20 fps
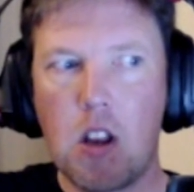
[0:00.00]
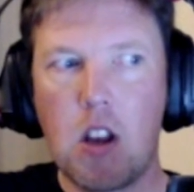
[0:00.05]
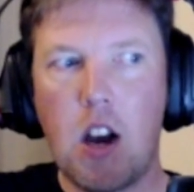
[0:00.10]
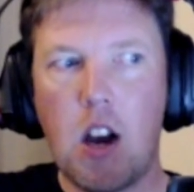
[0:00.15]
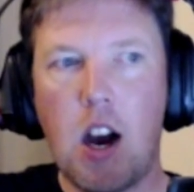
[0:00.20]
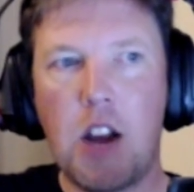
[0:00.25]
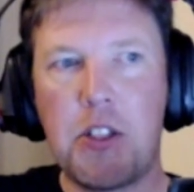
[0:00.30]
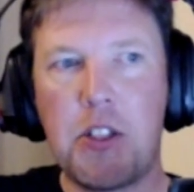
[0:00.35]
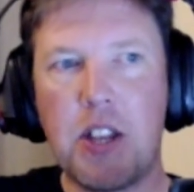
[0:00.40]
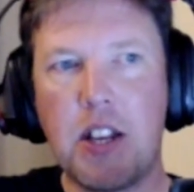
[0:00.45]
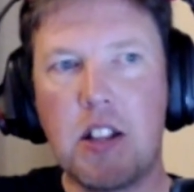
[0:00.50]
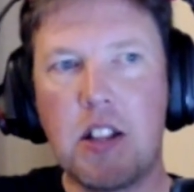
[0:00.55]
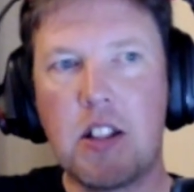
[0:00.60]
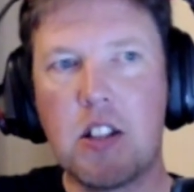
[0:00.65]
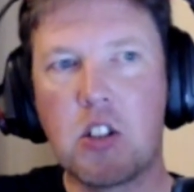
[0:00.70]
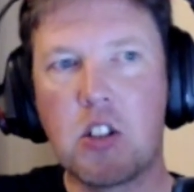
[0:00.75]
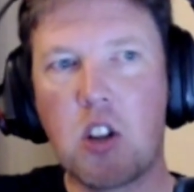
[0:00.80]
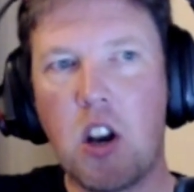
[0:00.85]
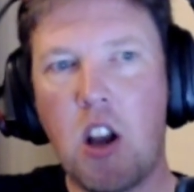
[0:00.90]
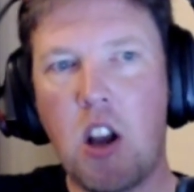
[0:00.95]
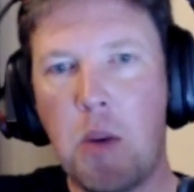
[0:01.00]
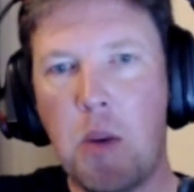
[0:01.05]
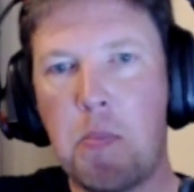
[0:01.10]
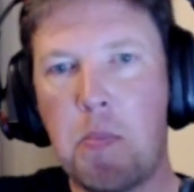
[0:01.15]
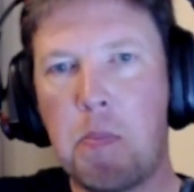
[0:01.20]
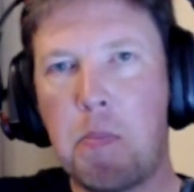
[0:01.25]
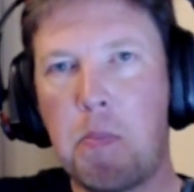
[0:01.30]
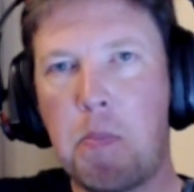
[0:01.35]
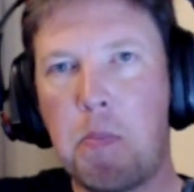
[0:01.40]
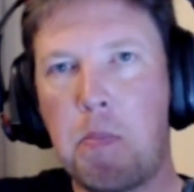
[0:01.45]
I think there's a lot of
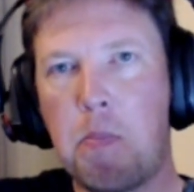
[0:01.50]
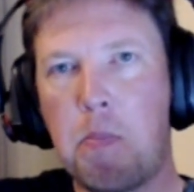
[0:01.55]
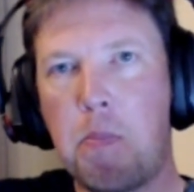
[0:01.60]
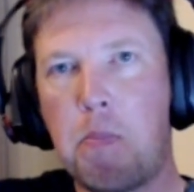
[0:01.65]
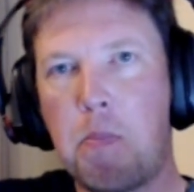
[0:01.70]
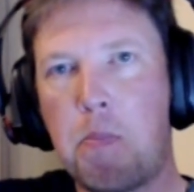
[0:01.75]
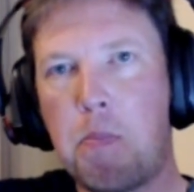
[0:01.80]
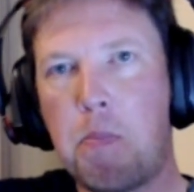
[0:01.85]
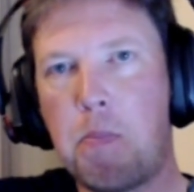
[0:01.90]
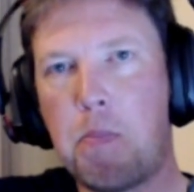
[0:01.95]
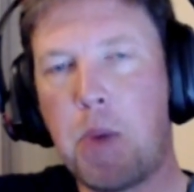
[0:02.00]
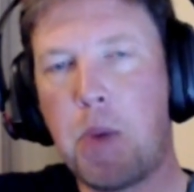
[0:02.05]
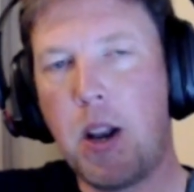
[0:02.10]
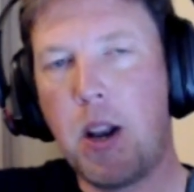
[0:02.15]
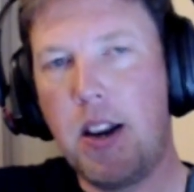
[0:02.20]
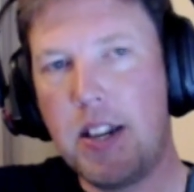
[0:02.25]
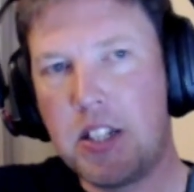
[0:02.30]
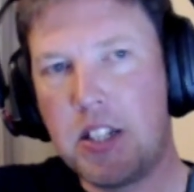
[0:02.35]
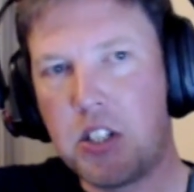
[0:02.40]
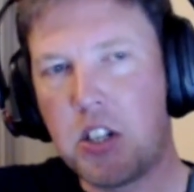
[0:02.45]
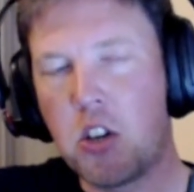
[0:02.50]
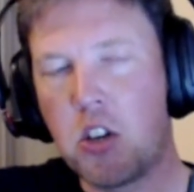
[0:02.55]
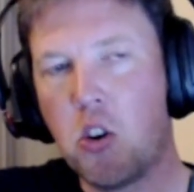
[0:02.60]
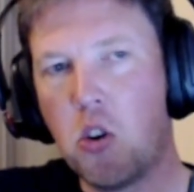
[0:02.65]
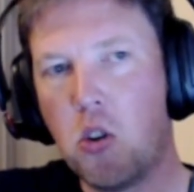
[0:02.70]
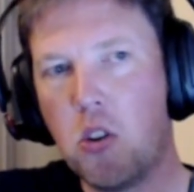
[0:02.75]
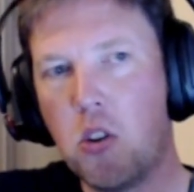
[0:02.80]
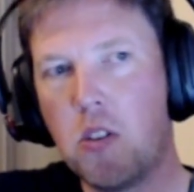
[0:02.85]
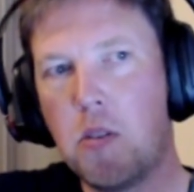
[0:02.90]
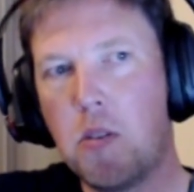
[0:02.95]

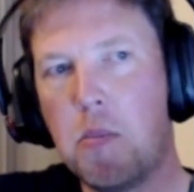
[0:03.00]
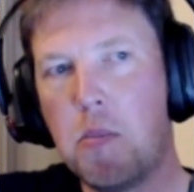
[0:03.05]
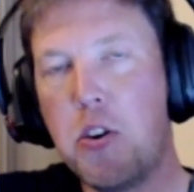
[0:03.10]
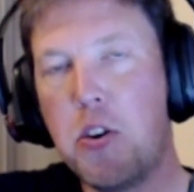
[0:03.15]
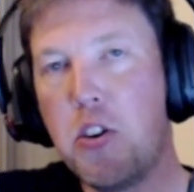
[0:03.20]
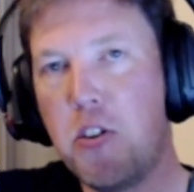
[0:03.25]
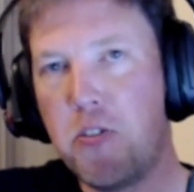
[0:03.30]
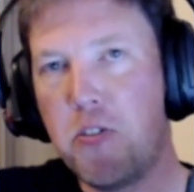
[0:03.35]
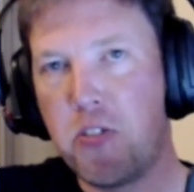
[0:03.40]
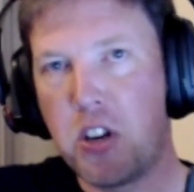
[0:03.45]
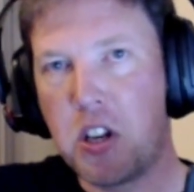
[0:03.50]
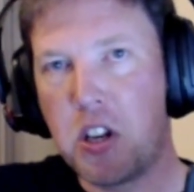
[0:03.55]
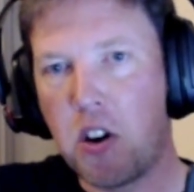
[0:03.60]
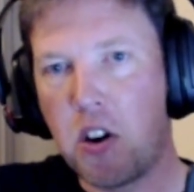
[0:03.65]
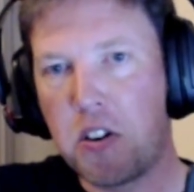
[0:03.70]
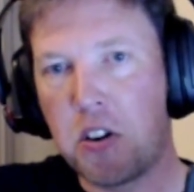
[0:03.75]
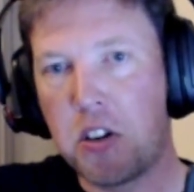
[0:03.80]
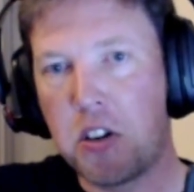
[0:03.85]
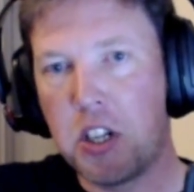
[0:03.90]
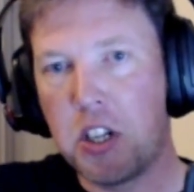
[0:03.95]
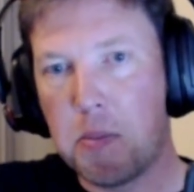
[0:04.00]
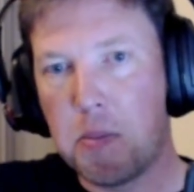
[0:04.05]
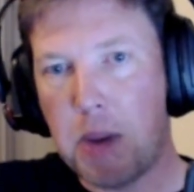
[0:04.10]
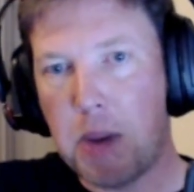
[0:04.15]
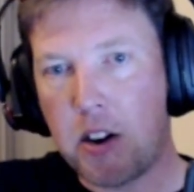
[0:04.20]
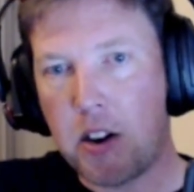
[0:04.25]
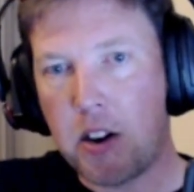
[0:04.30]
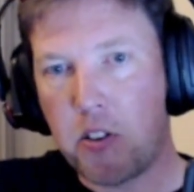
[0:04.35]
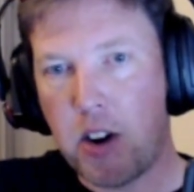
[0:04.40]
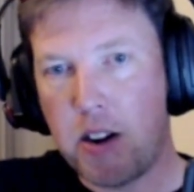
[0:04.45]
political maneuvering gone on in the
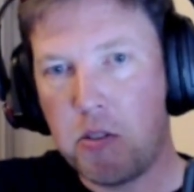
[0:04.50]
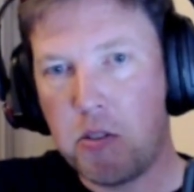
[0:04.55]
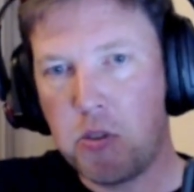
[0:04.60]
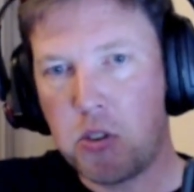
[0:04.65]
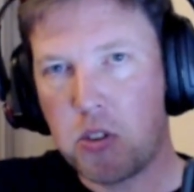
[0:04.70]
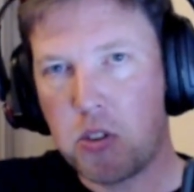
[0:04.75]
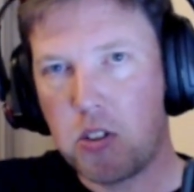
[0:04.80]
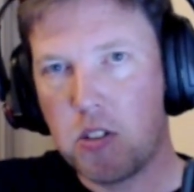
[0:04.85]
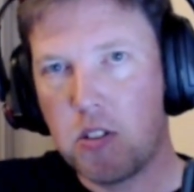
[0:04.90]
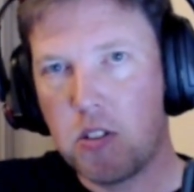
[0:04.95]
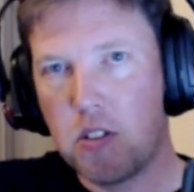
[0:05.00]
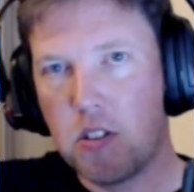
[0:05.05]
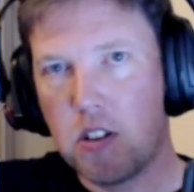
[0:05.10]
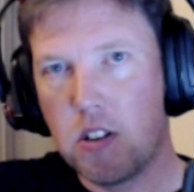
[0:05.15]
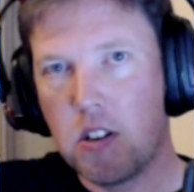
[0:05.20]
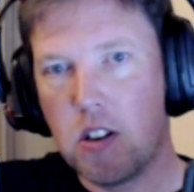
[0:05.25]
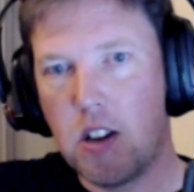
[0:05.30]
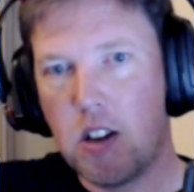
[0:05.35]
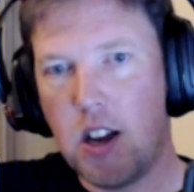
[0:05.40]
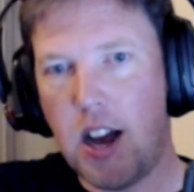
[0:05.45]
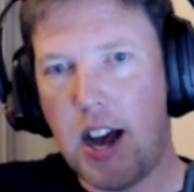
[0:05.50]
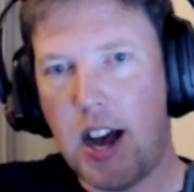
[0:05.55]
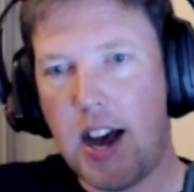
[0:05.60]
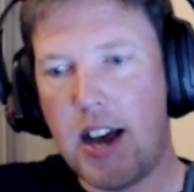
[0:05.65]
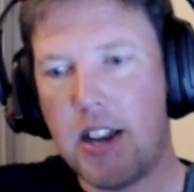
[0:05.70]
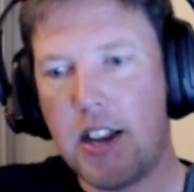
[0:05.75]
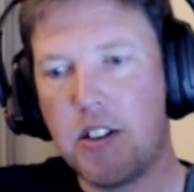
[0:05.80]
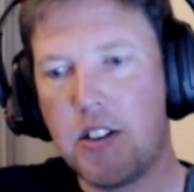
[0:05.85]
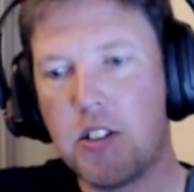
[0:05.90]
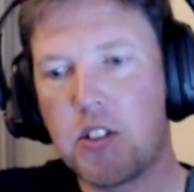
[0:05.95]
background,
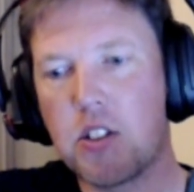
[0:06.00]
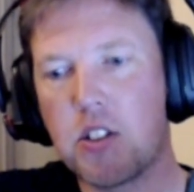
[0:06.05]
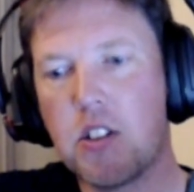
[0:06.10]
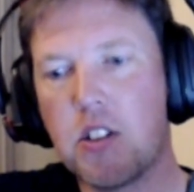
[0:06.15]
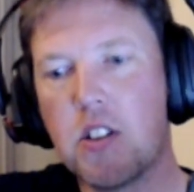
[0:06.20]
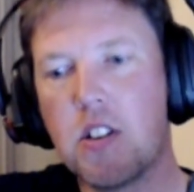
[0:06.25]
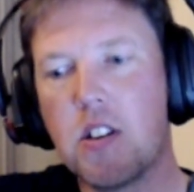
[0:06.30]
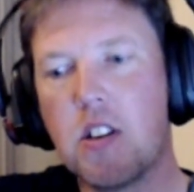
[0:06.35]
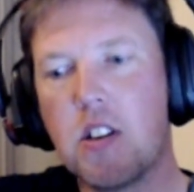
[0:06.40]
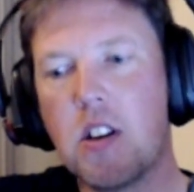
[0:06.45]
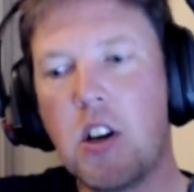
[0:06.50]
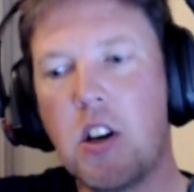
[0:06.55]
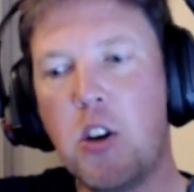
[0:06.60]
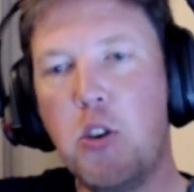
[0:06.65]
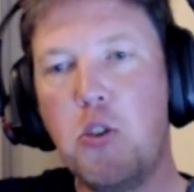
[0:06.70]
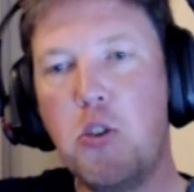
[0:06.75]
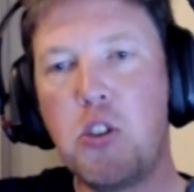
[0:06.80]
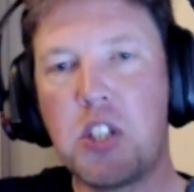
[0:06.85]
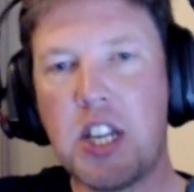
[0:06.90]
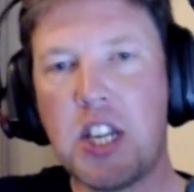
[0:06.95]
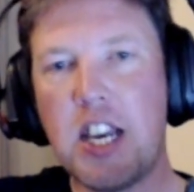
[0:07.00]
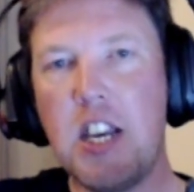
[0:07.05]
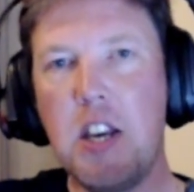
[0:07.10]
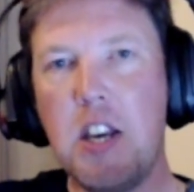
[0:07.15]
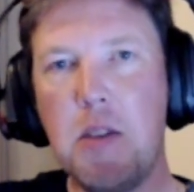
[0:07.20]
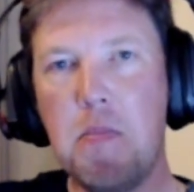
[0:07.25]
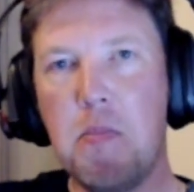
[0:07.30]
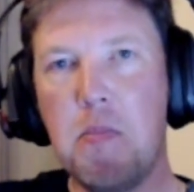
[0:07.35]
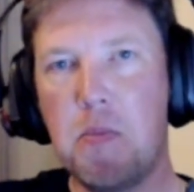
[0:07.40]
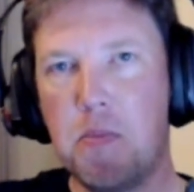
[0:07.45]
and whose
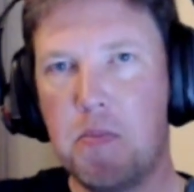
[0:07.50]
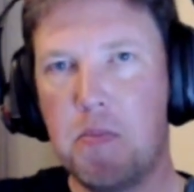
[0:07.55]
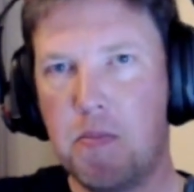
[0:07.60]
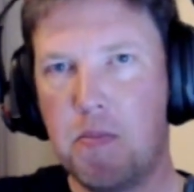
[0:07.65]
team